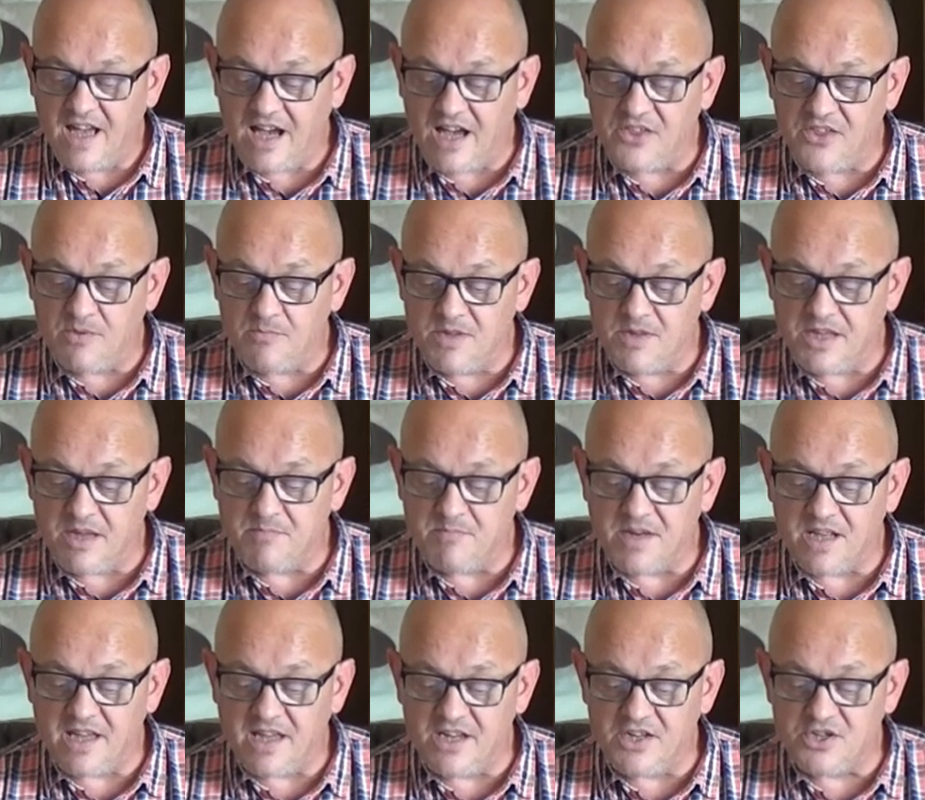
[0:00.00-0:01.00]
and the
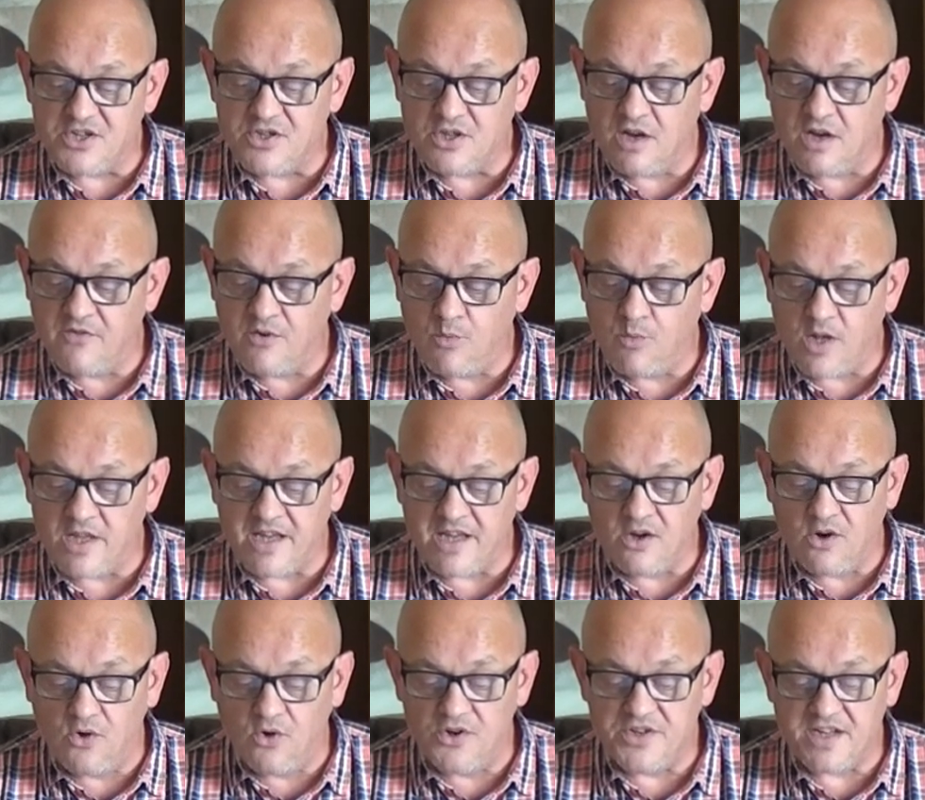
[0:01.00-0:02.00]
manipulation of a
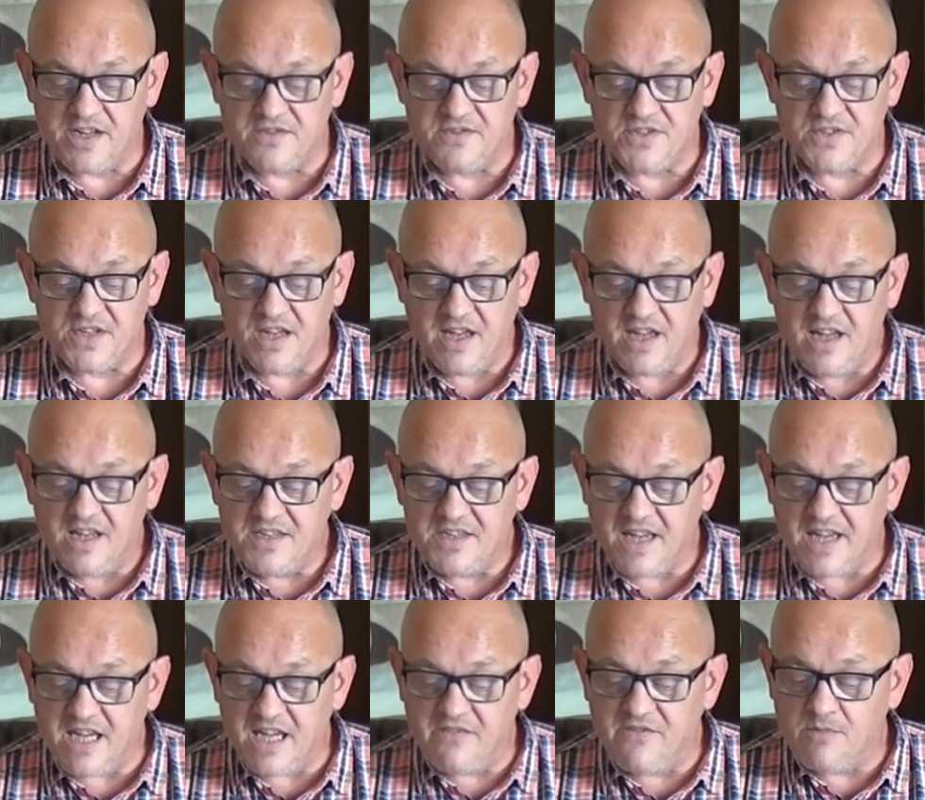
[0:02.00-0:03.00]
willing audience
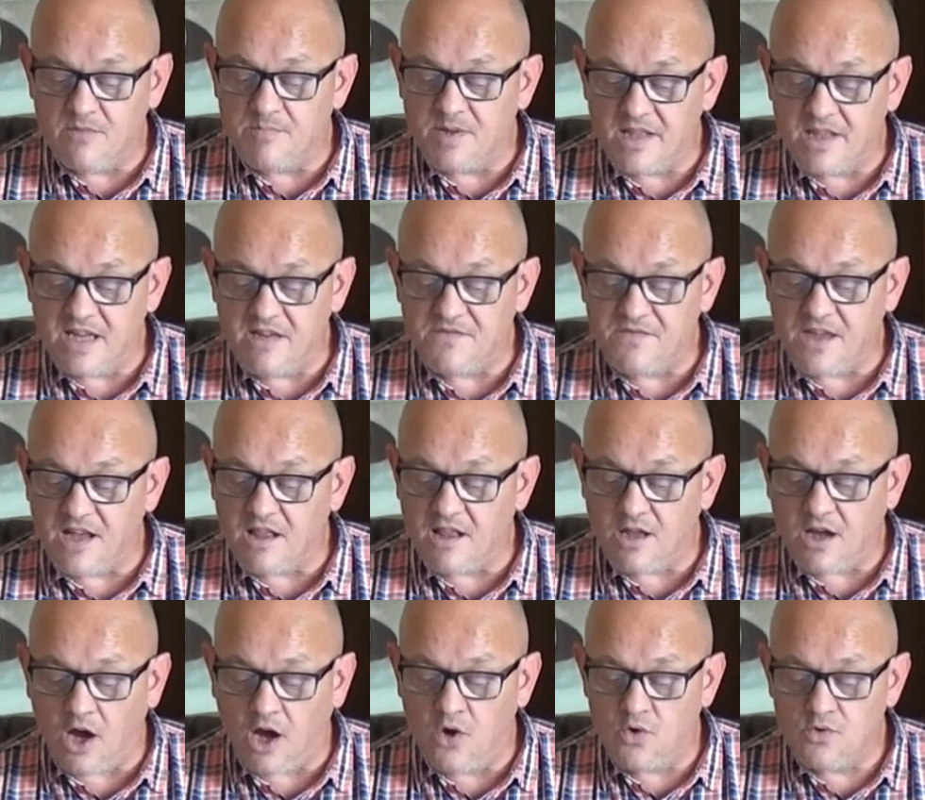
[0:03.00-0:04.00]
to either believe
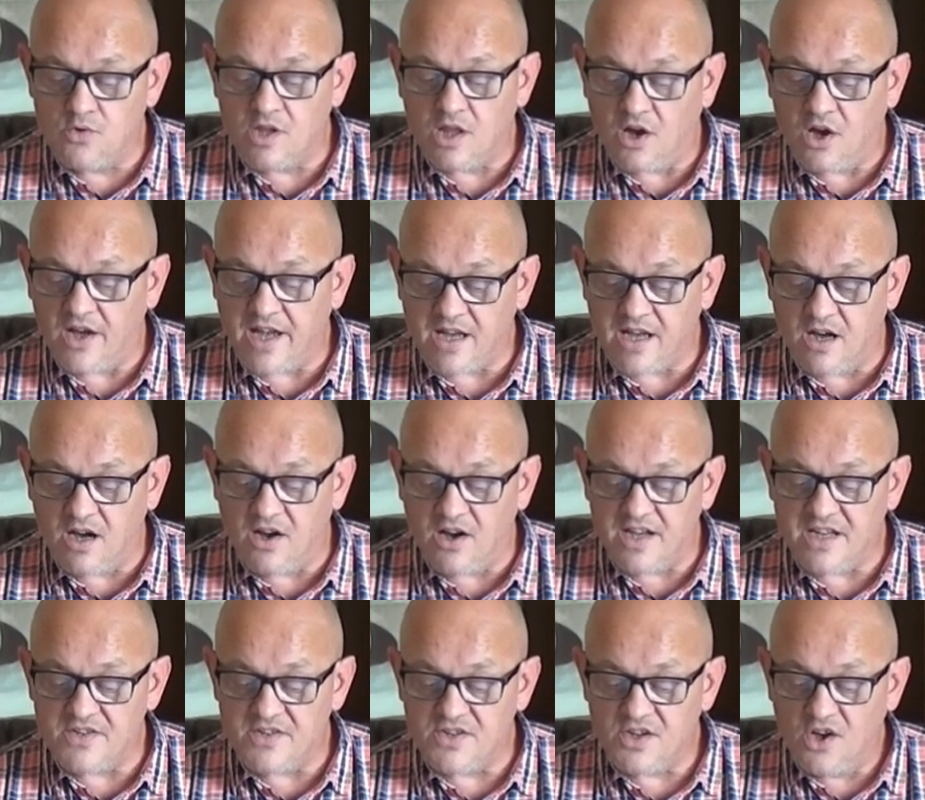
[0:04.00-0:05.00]
their own lying
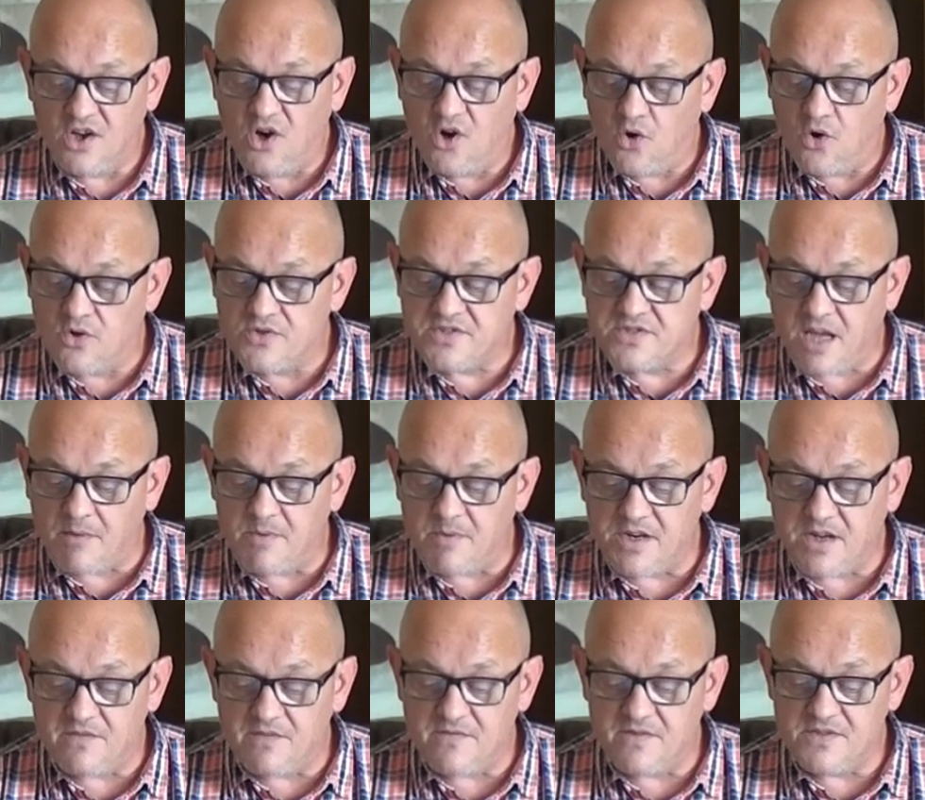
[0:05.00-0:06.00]
eyes or dumb
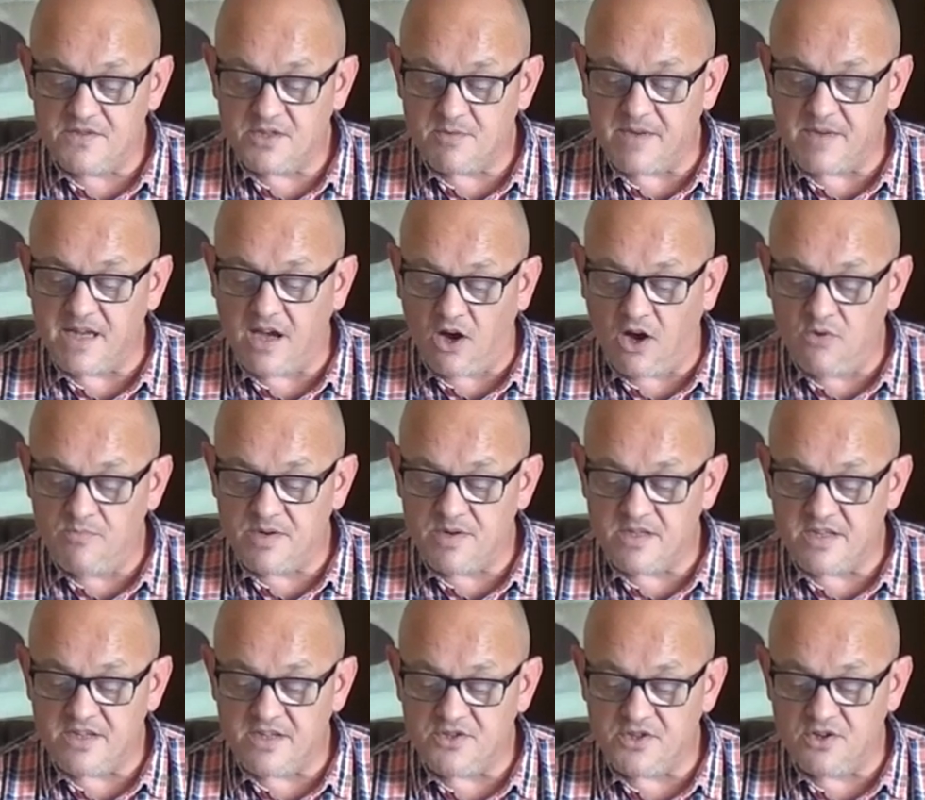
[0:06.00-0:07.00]
enough to be
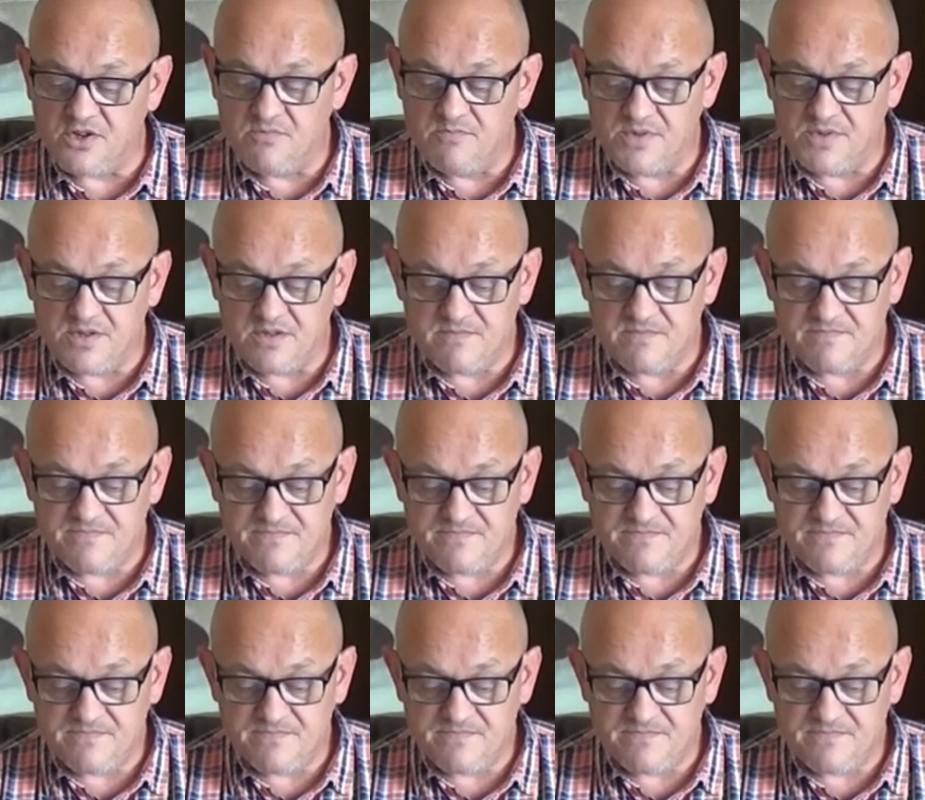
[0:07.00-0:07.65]
openly duped.